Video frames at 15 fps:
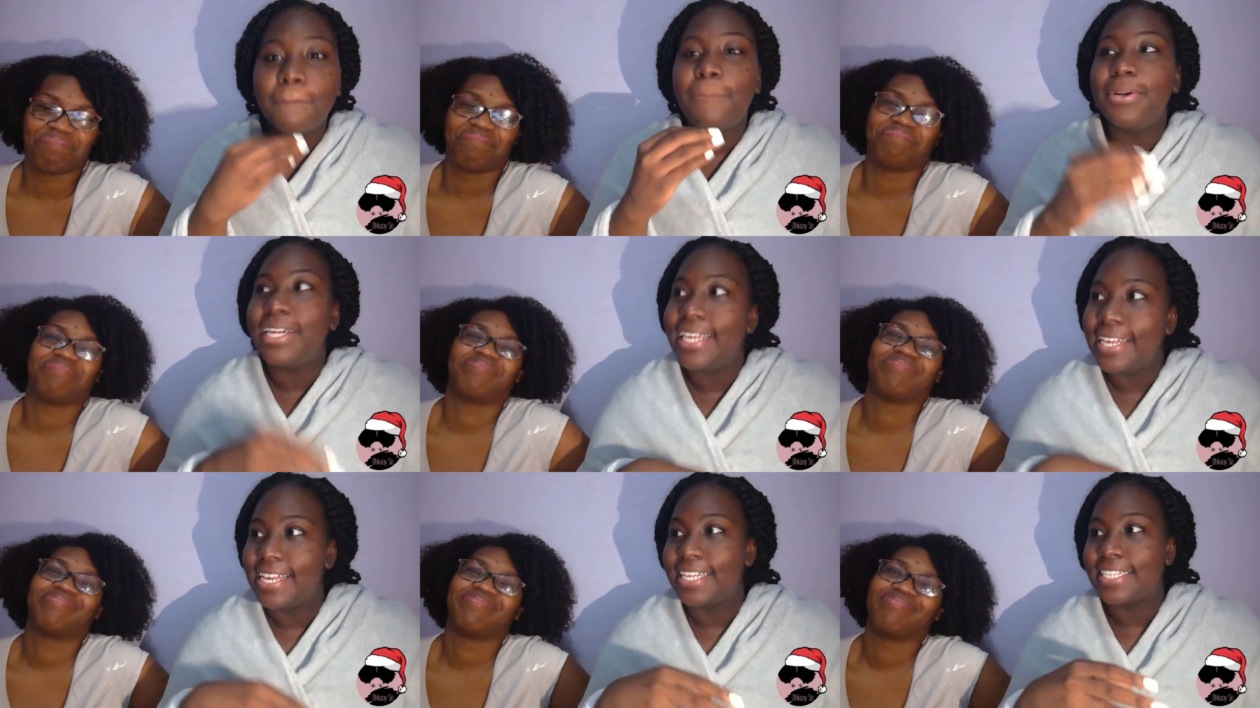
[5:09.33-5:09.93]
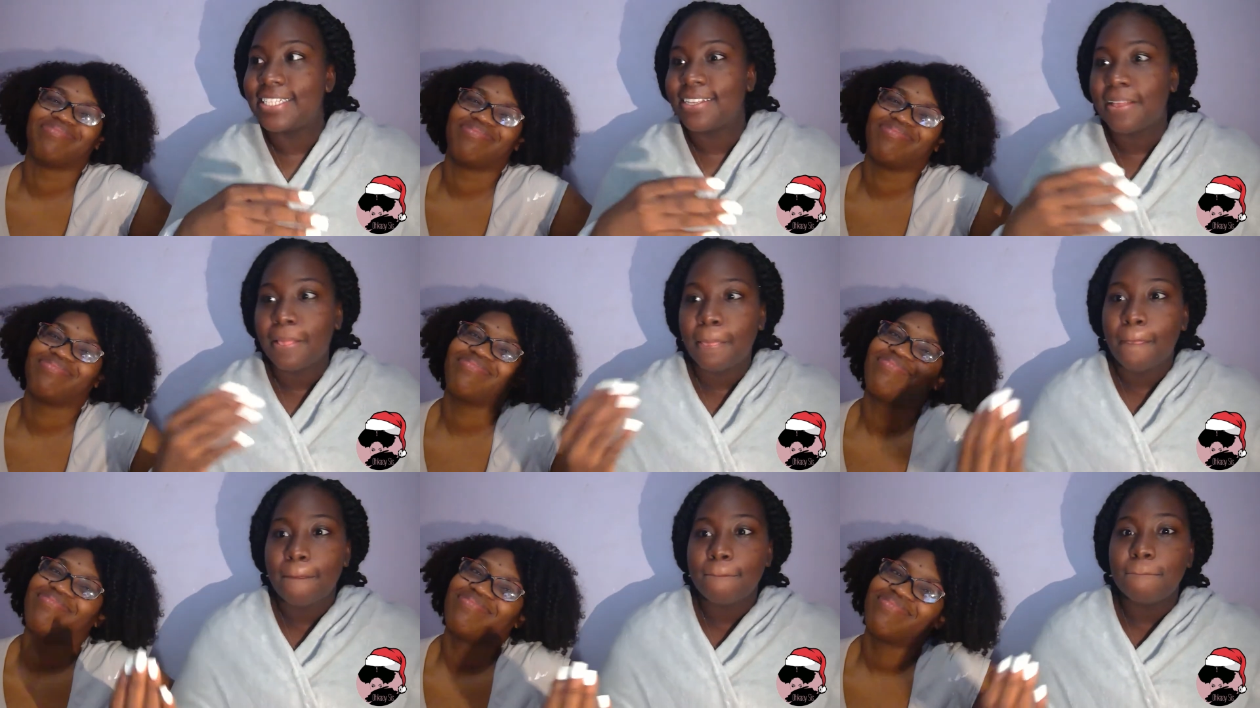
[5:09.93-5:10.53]
Speaker 1: please,
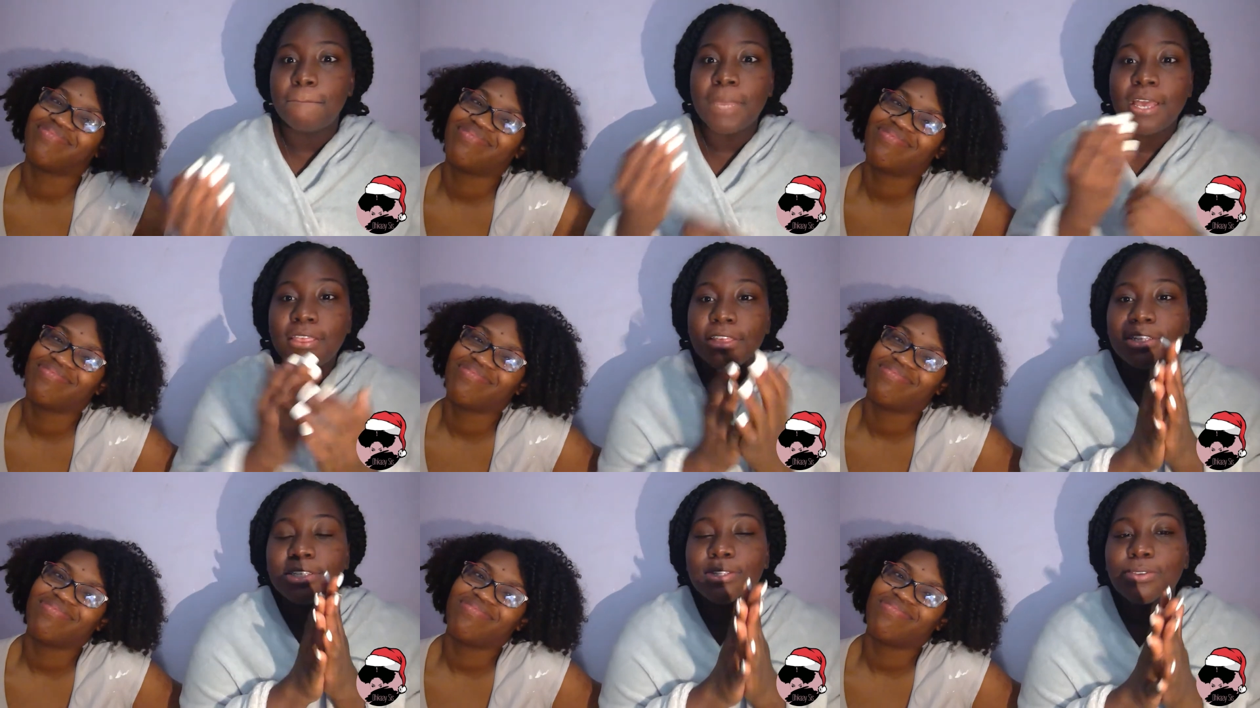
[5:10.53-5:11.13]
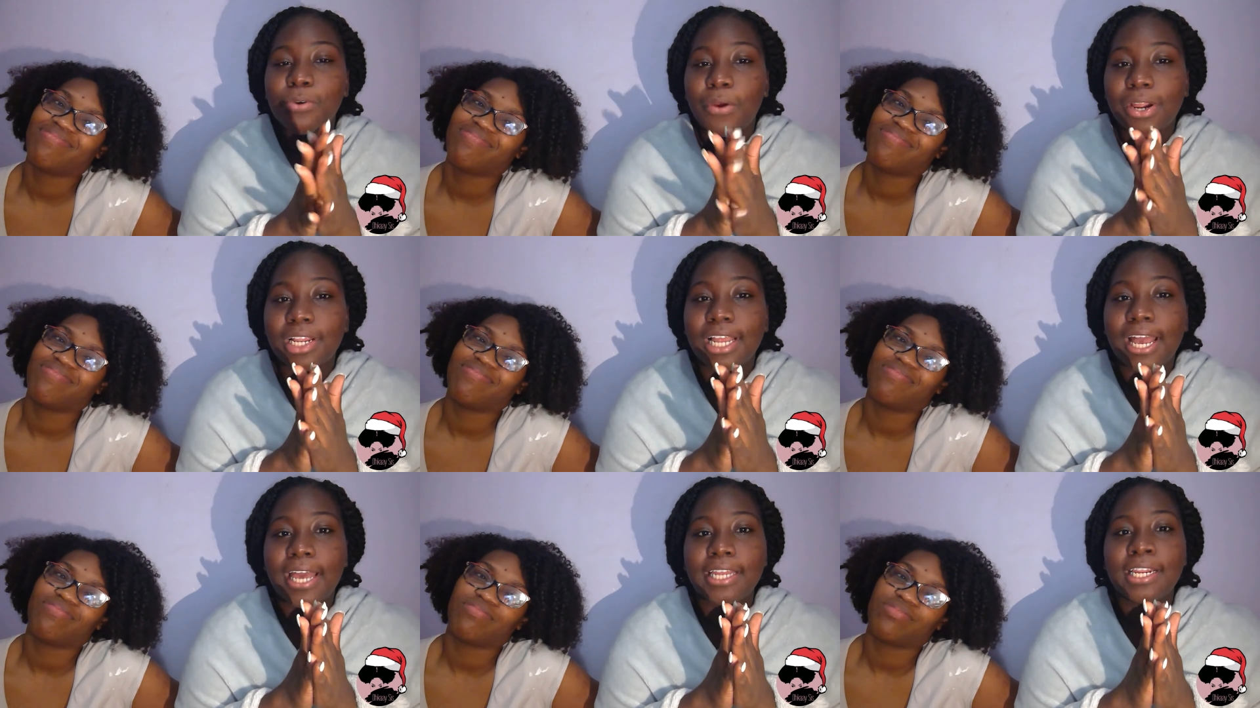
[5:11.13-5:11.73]
make the
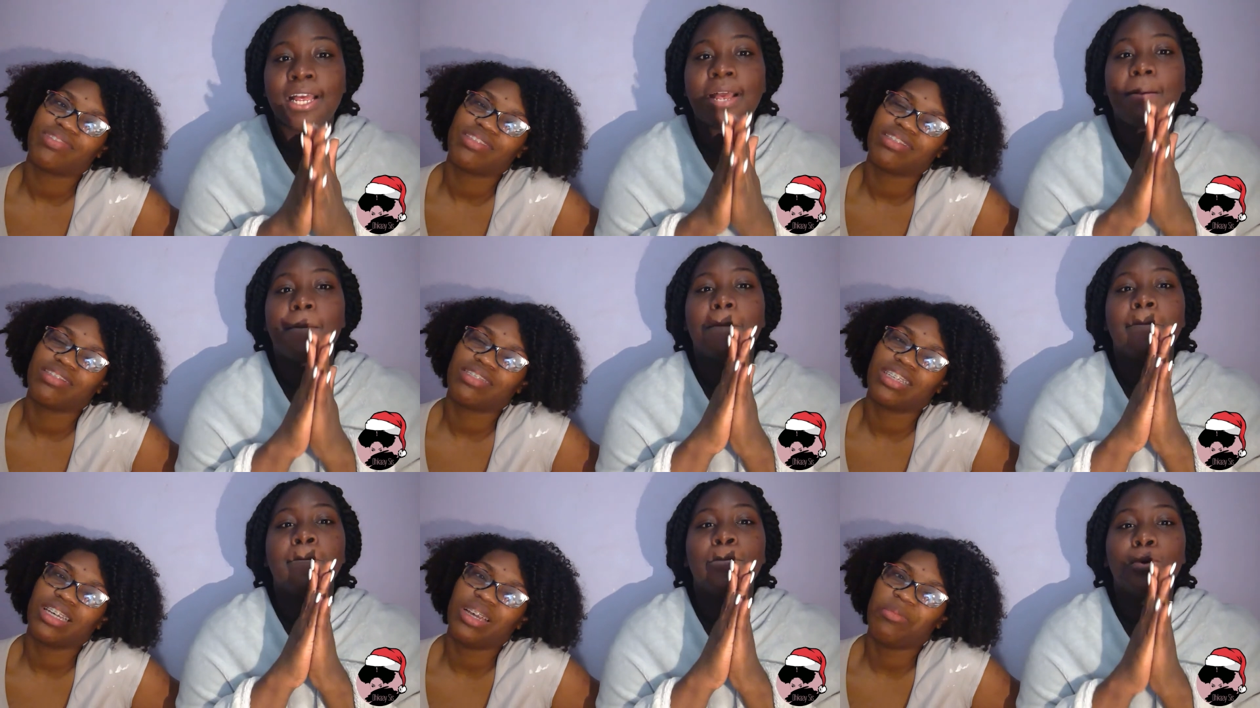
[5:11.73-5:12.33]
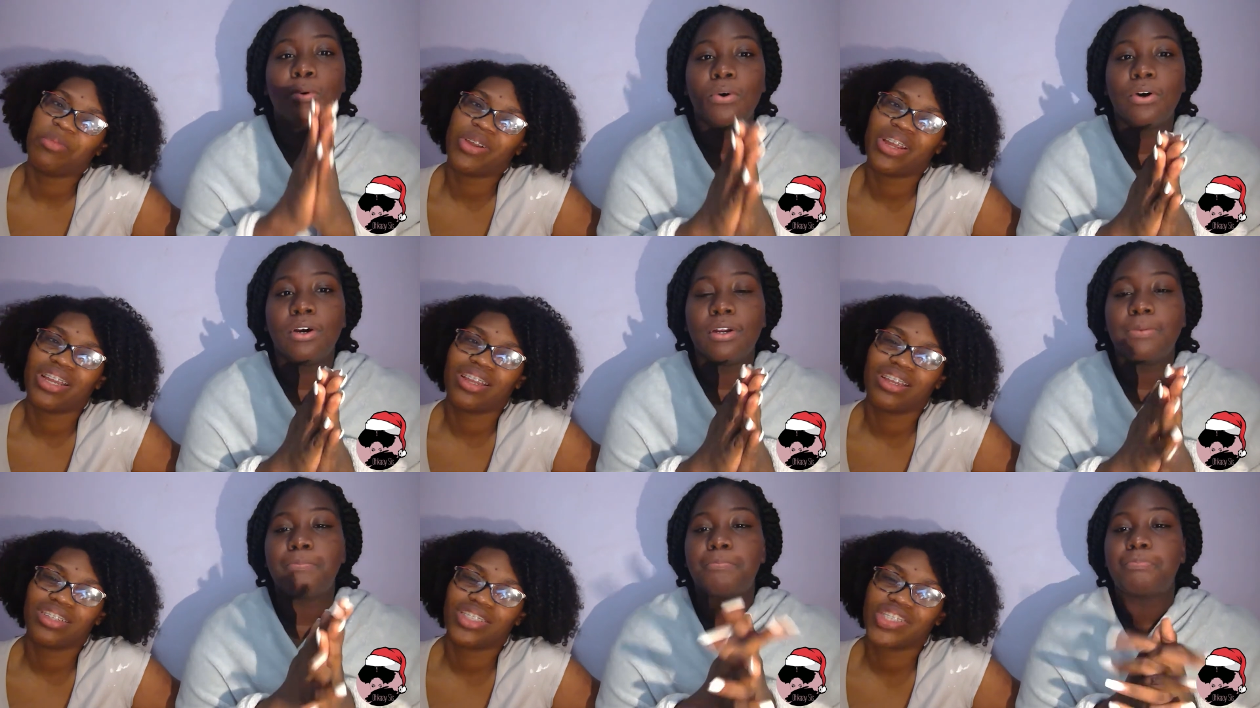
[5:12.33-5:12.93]
storyline more, more,
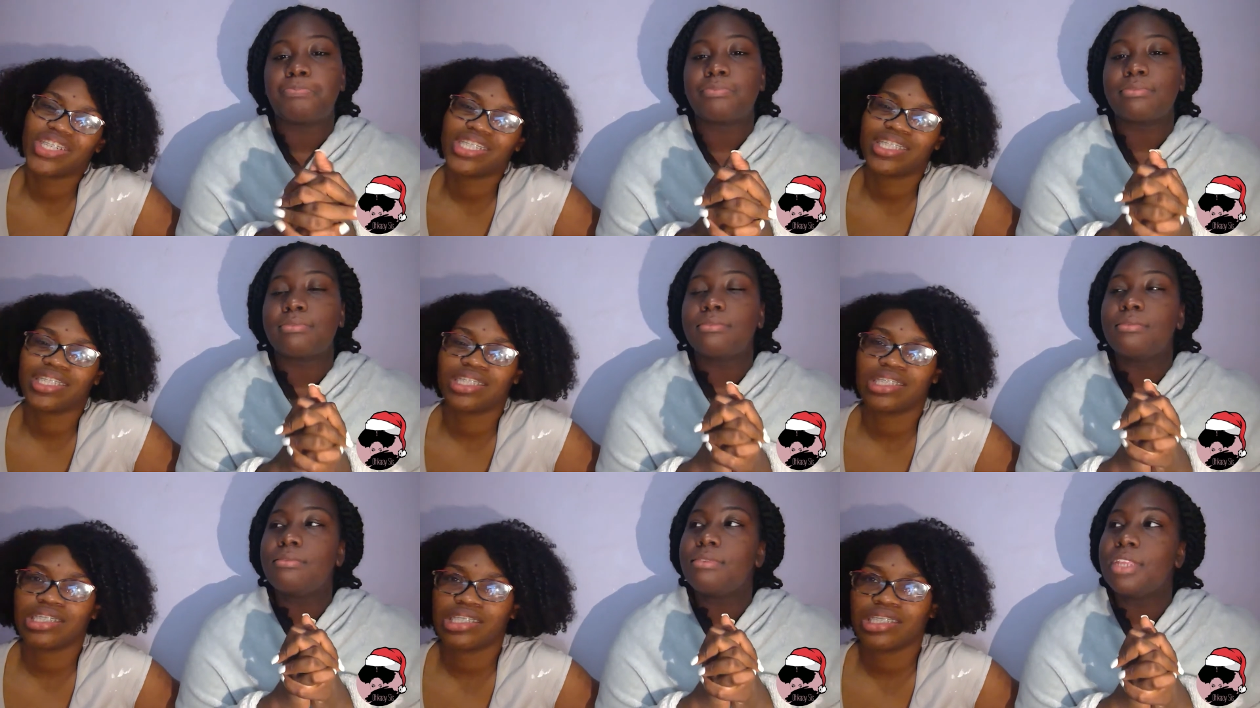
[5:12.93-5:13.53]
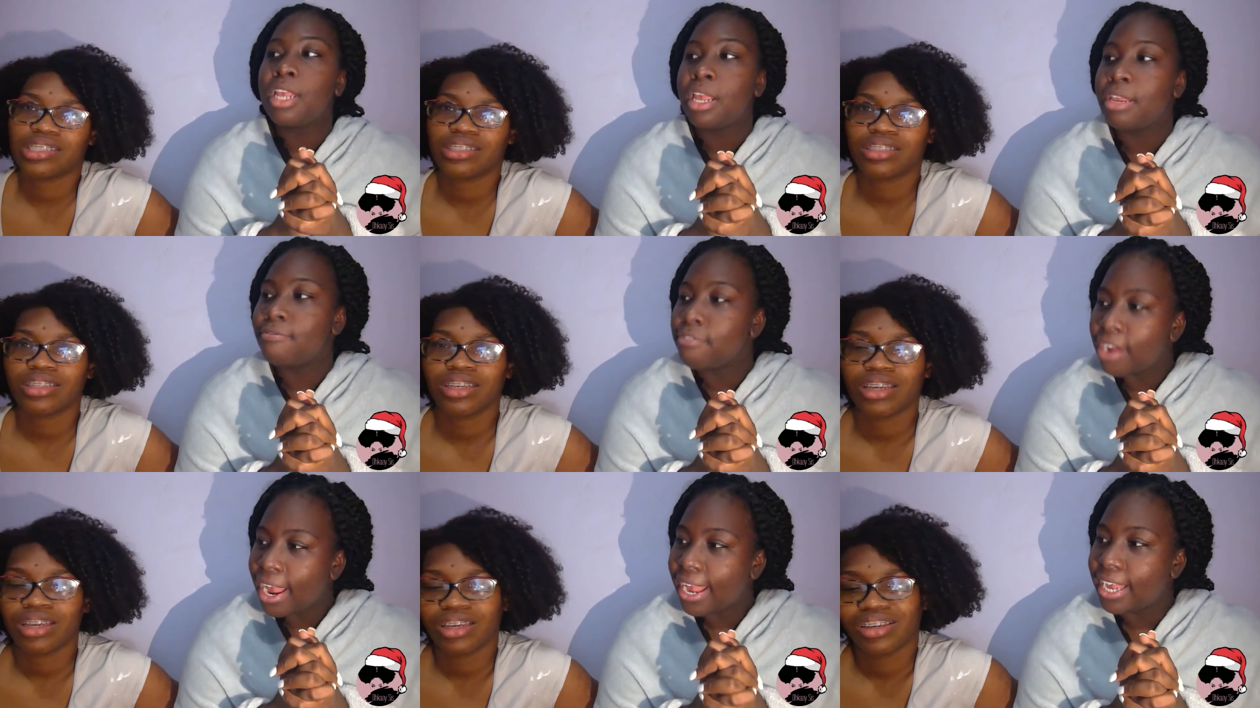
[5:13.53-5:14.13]
interesting.
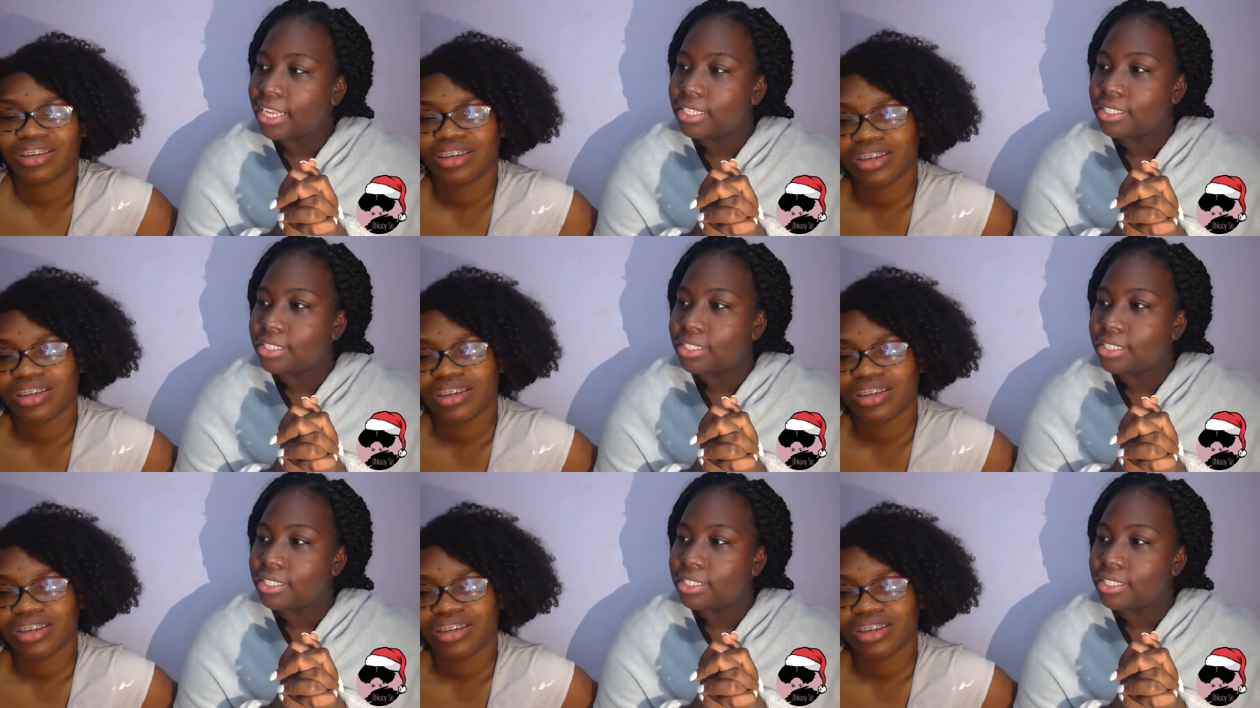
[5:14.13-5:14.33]
Right.